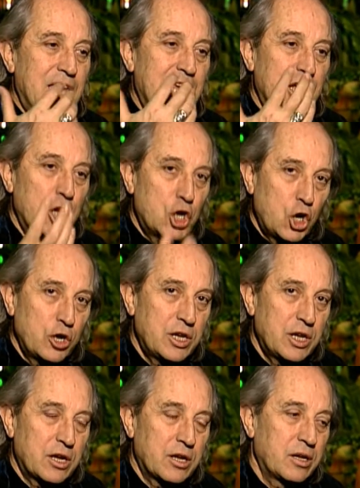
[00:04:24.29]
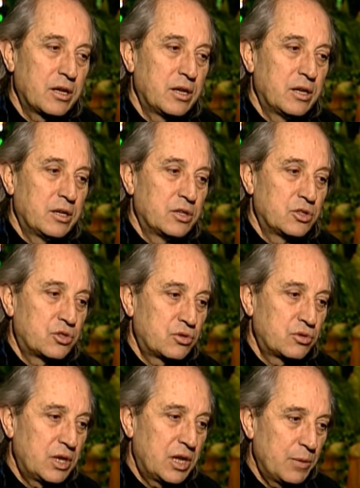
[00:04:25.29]
In Goya,
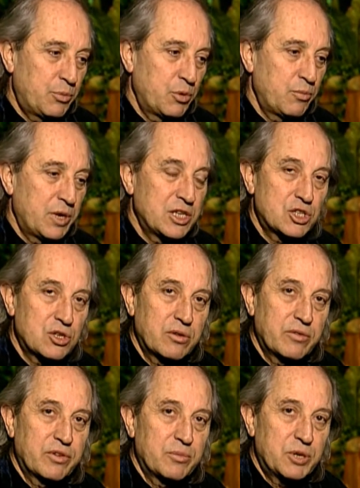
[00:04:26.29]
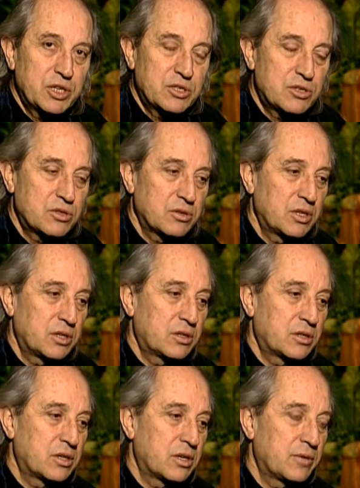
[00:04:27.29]
through the help of my son Fabrizio,
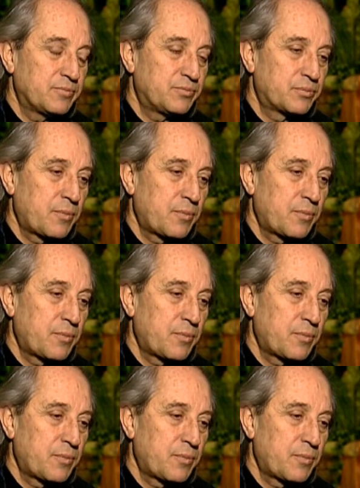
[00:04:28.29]
that